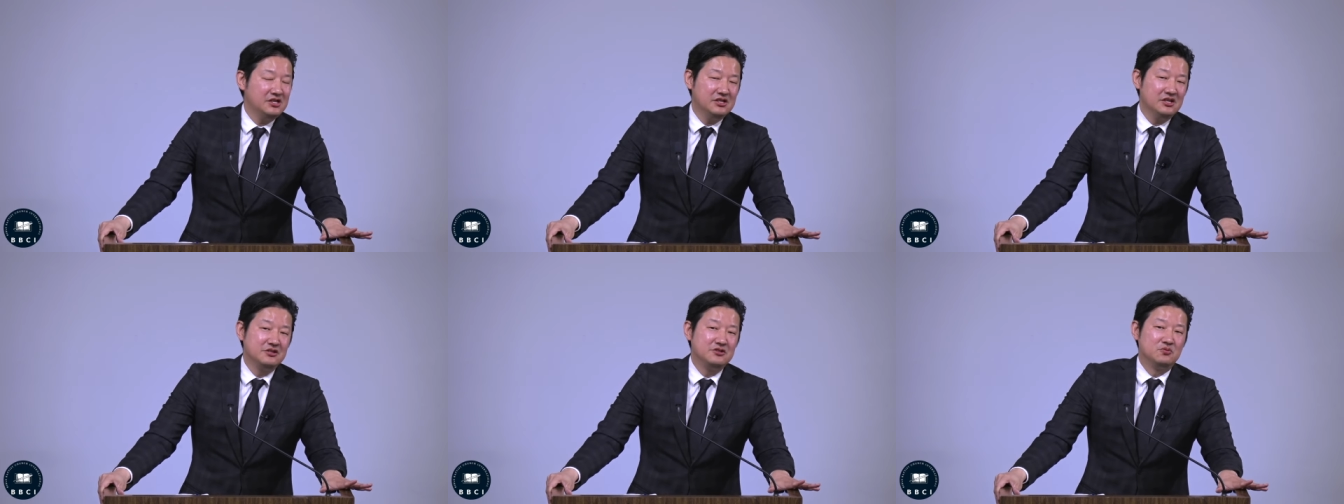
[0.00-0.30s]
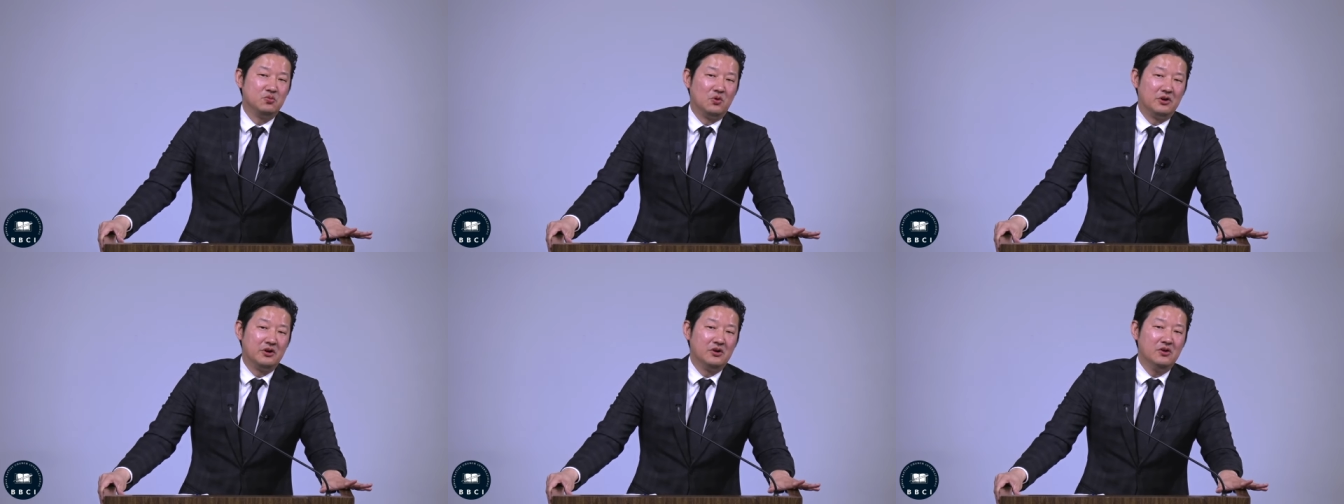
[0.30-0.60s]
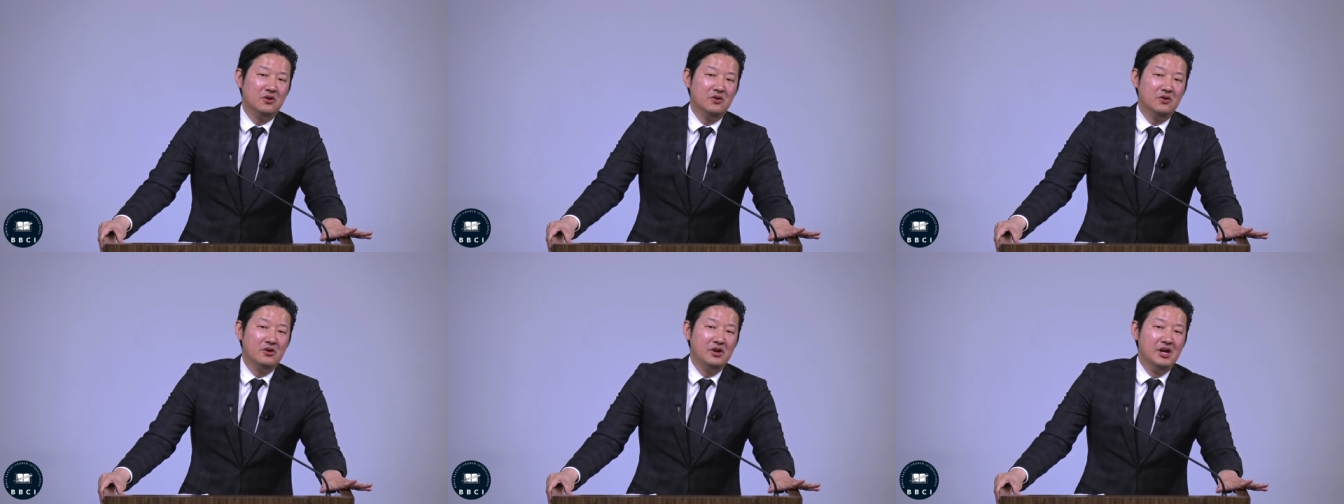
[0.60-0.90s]
this
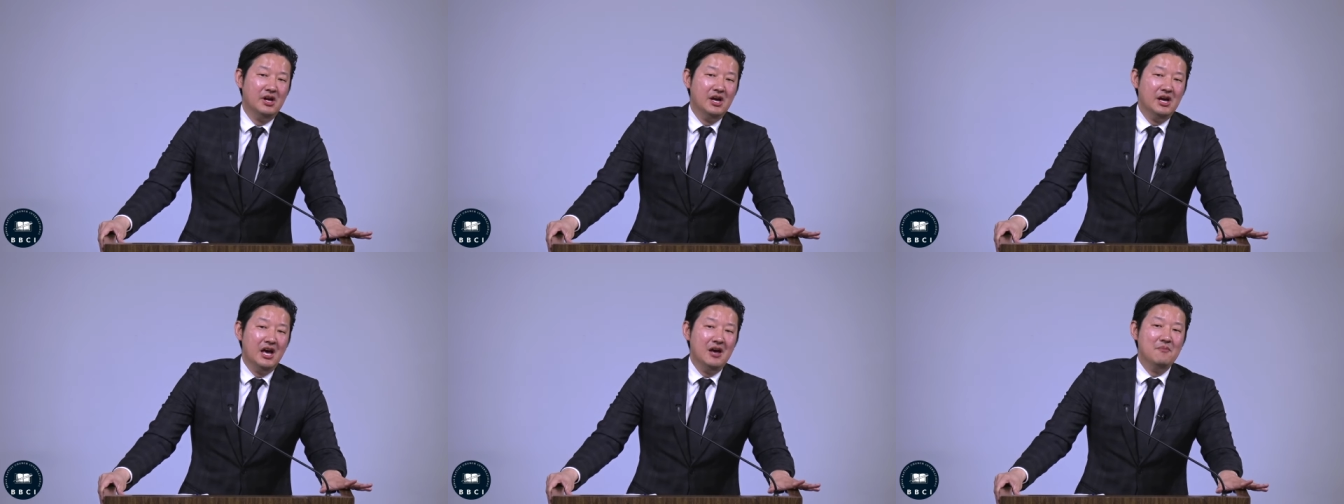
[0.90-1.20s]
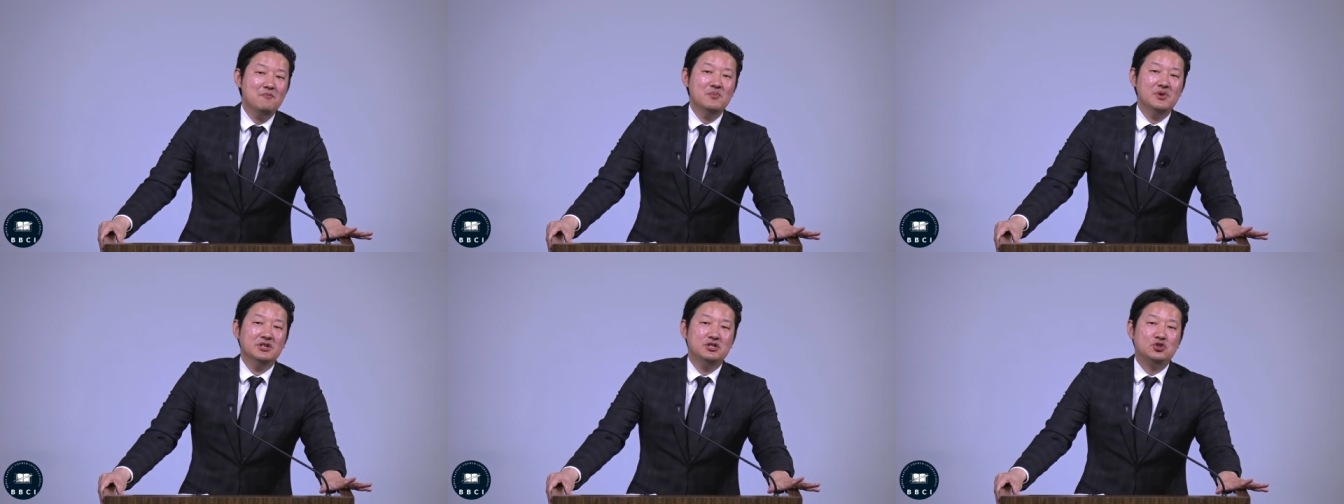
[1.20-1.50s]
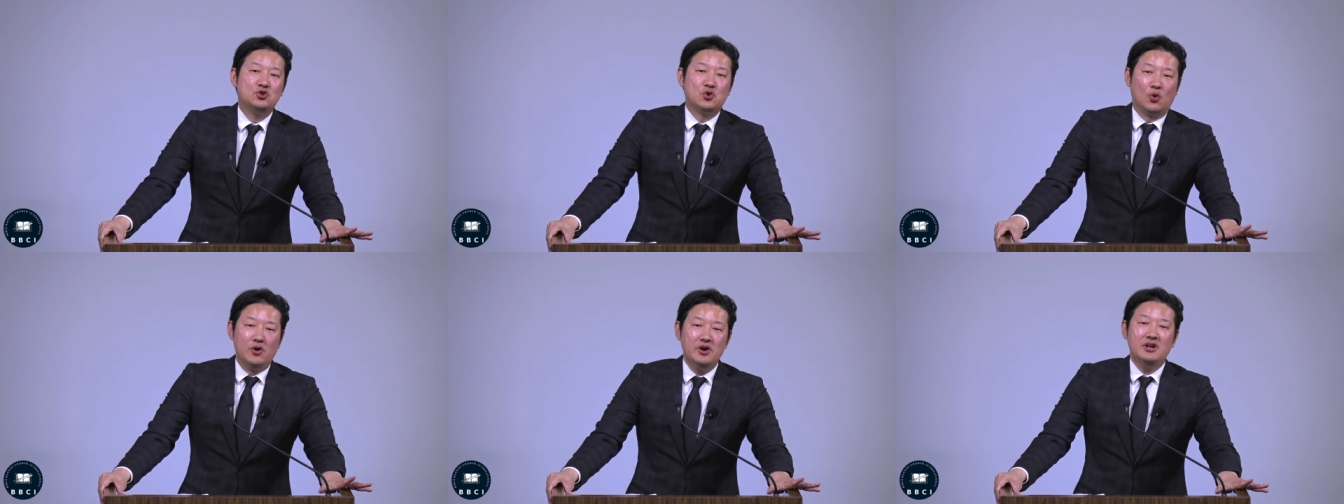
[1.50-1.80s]
world, and
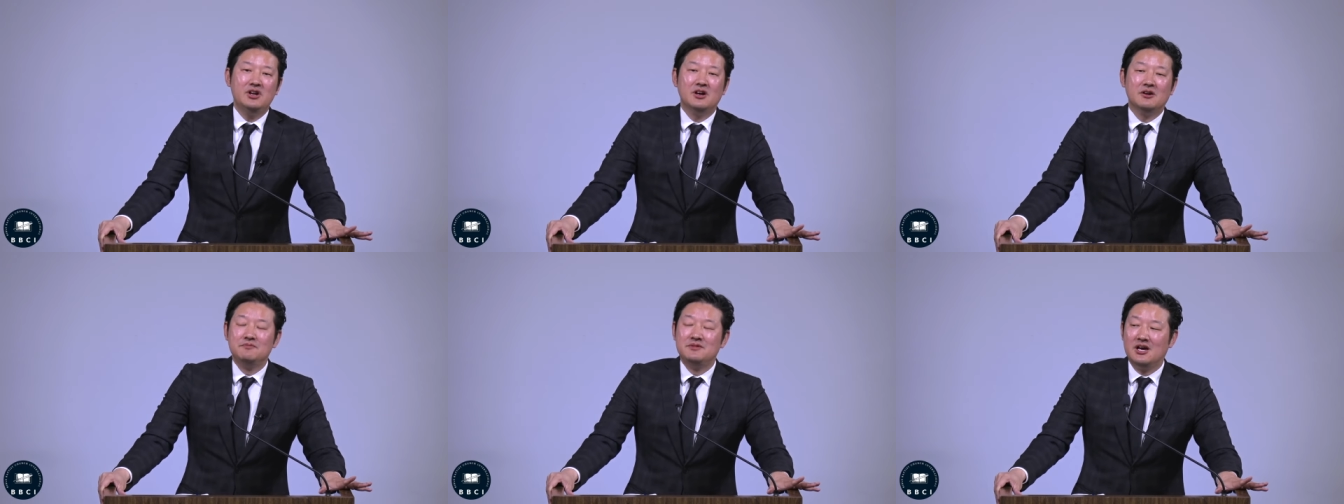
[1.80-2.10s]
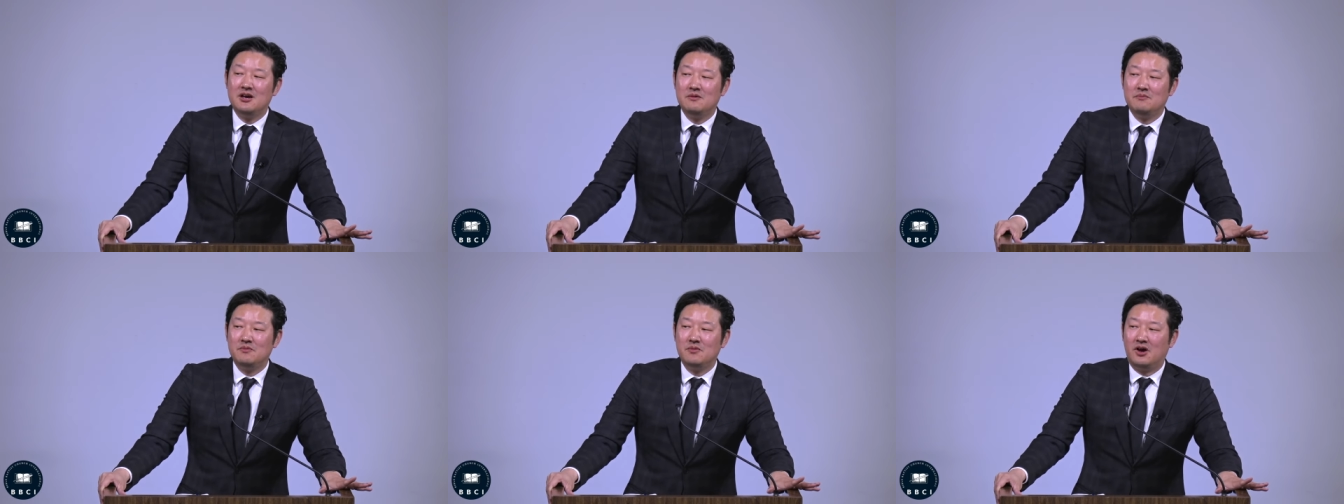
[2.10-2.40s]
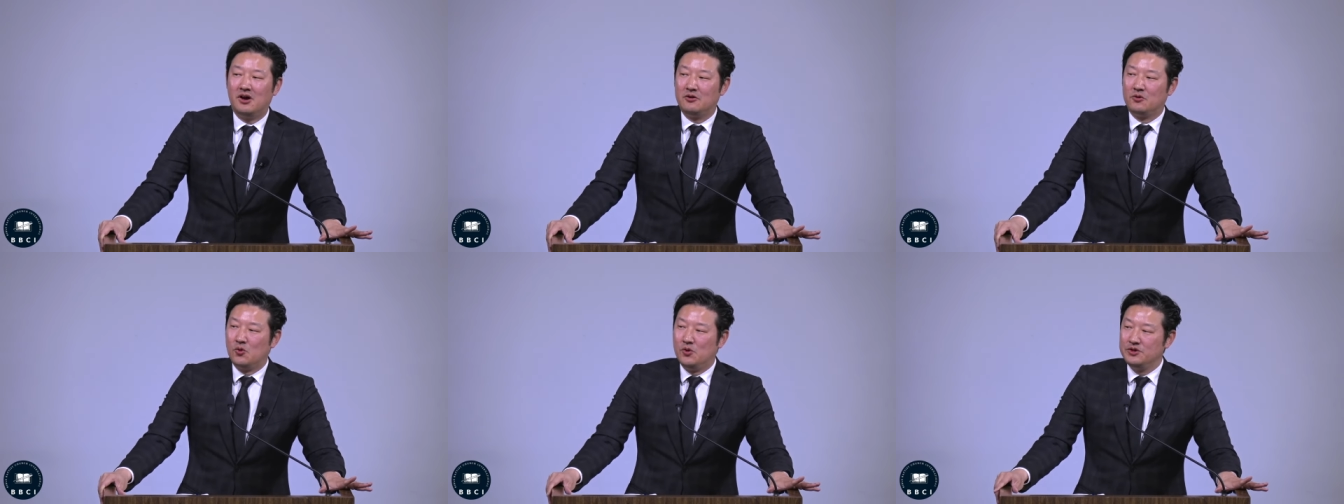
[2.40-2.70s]
majority of them
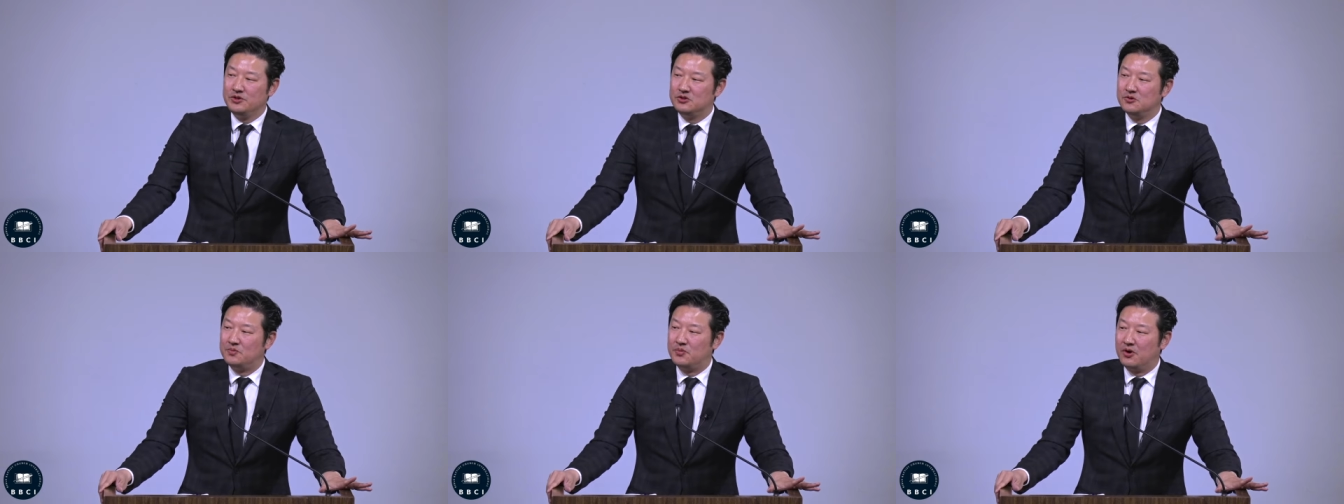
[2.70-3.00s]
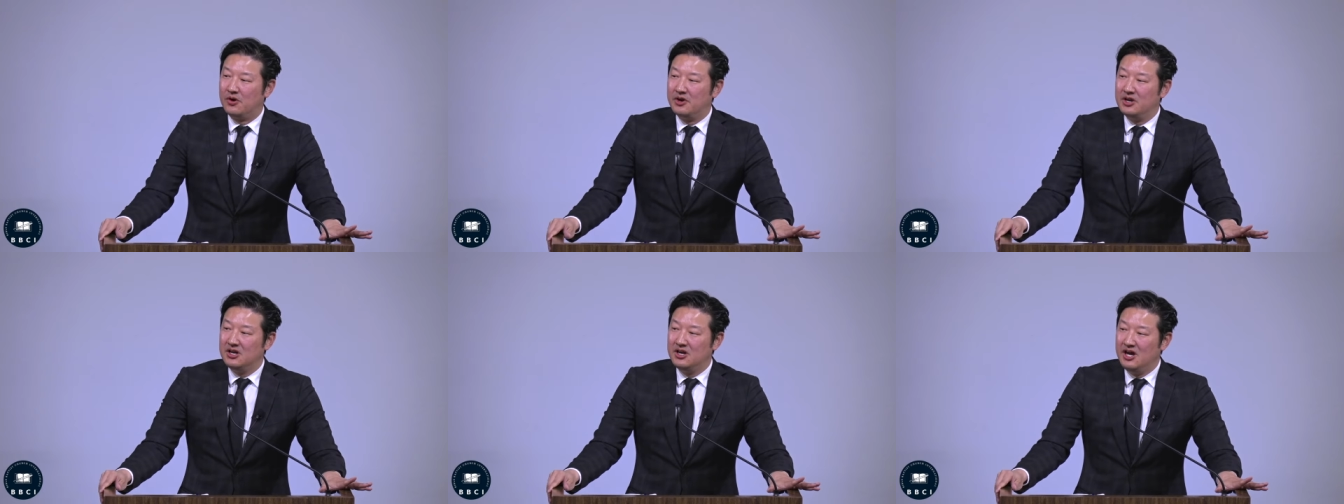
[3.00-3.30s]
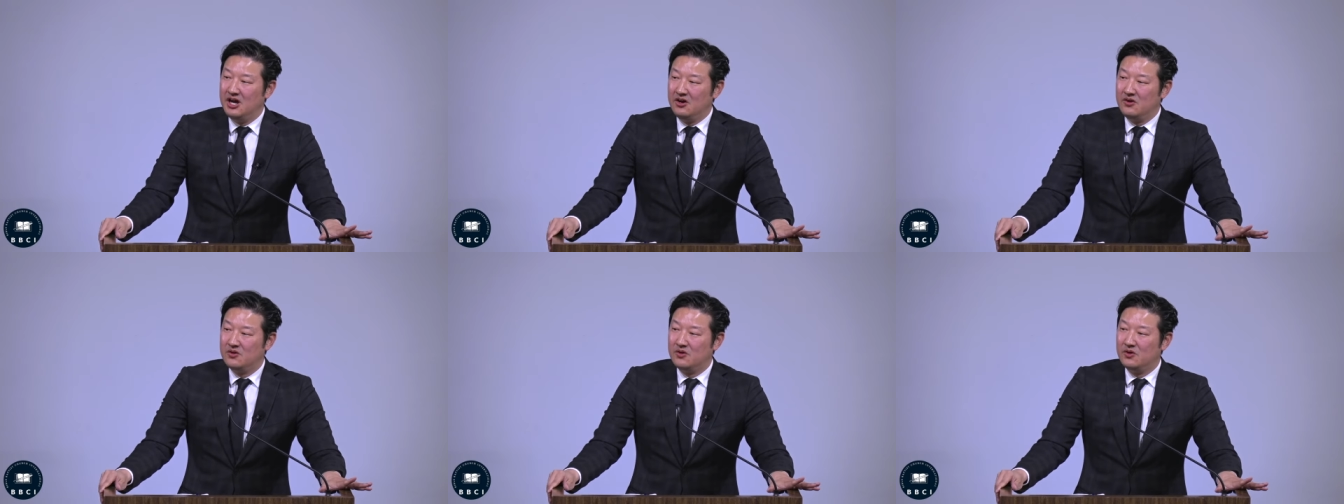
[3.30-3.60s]
are going to burn in
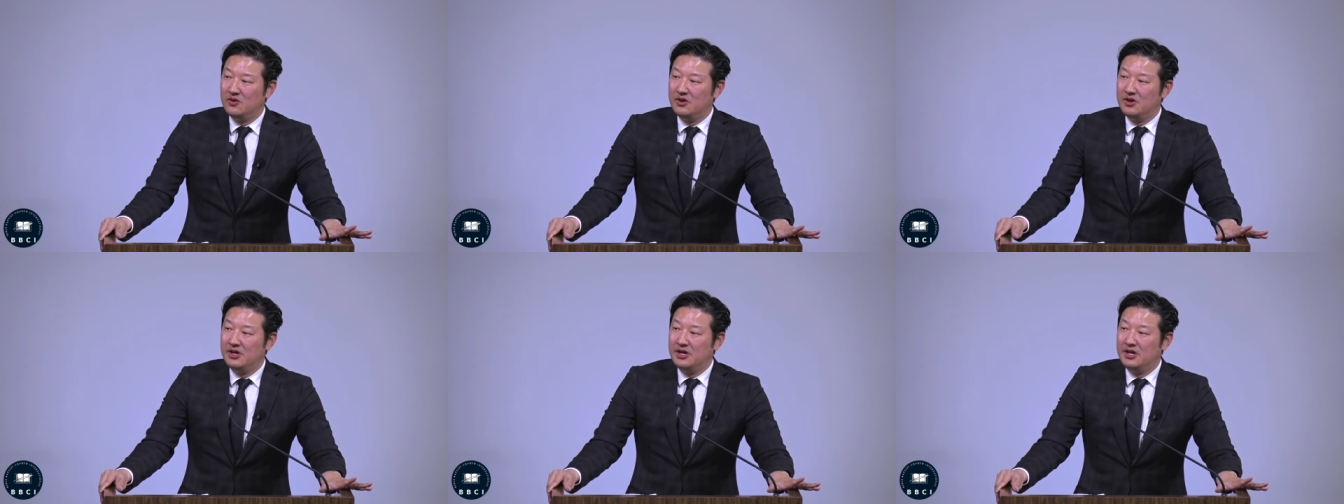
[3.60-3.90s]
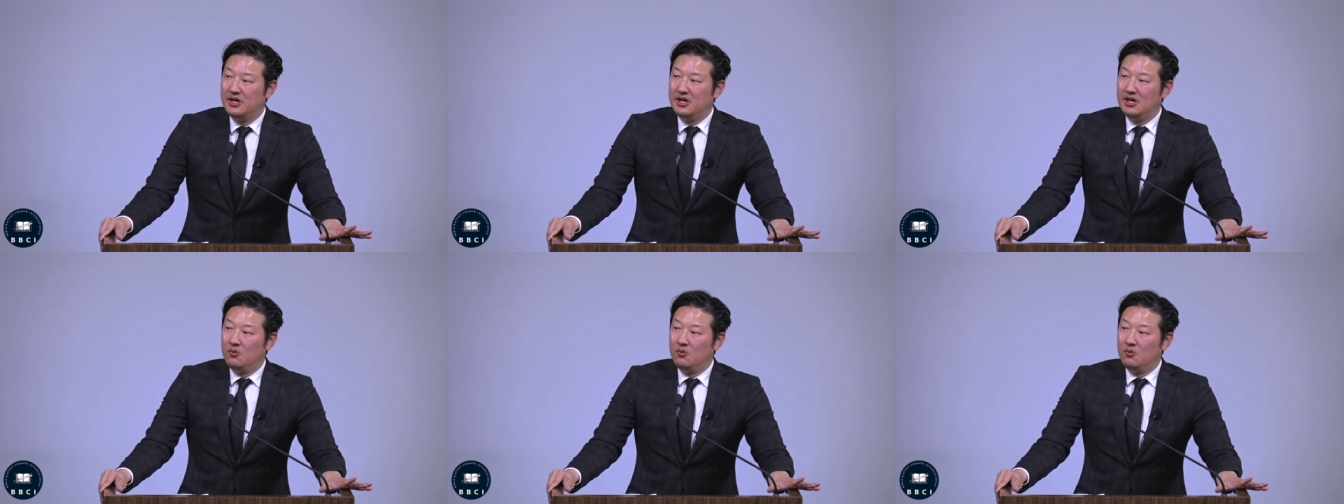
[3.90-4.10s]
hell. Yeah.